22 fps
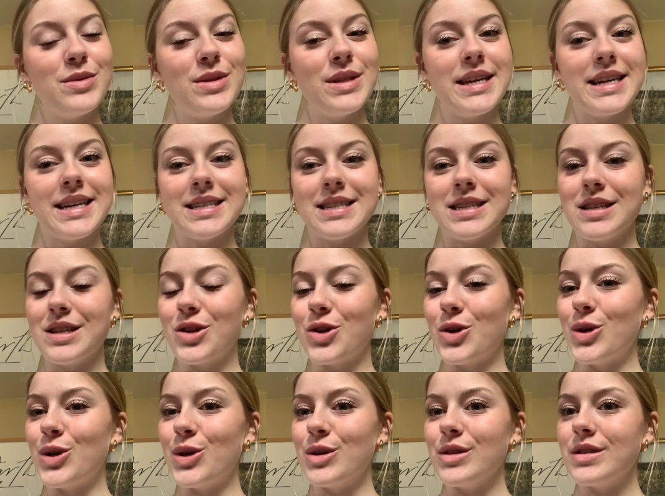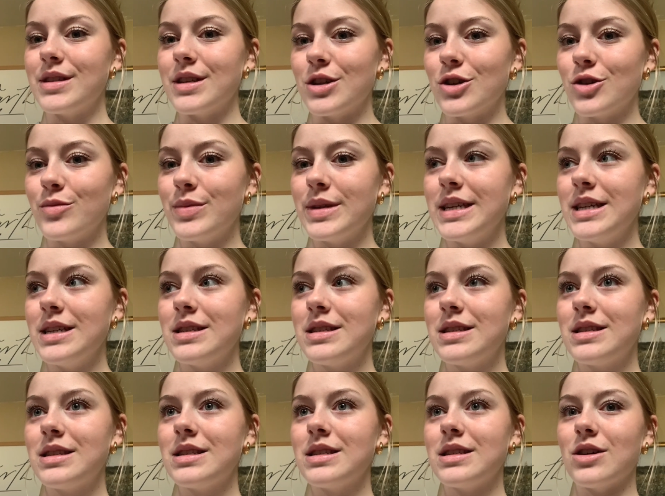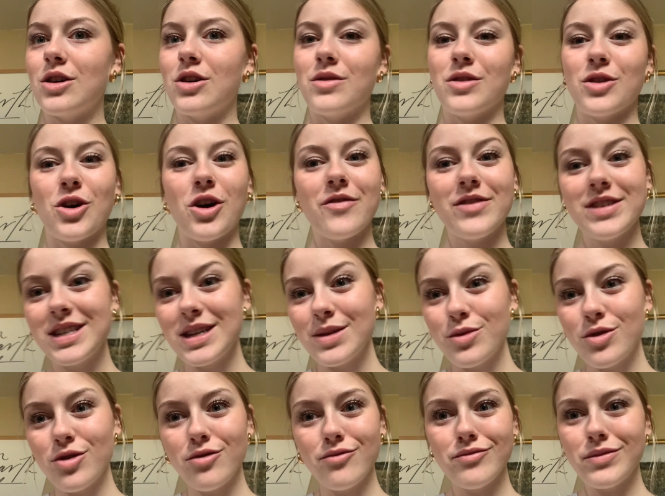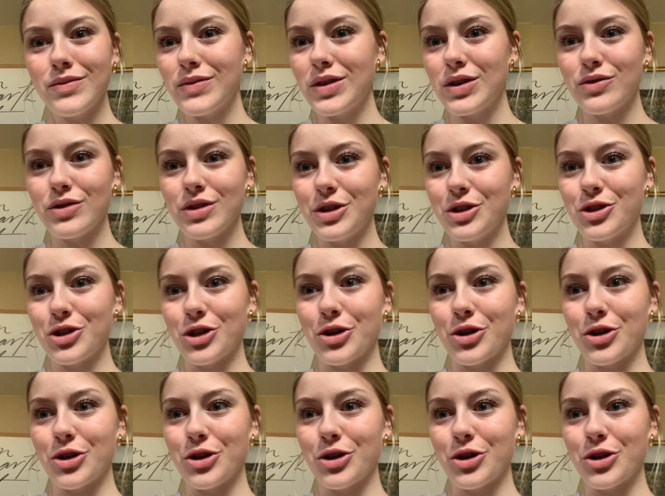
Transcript: like as a little centerpiece on the coffee table. I'm not really sure.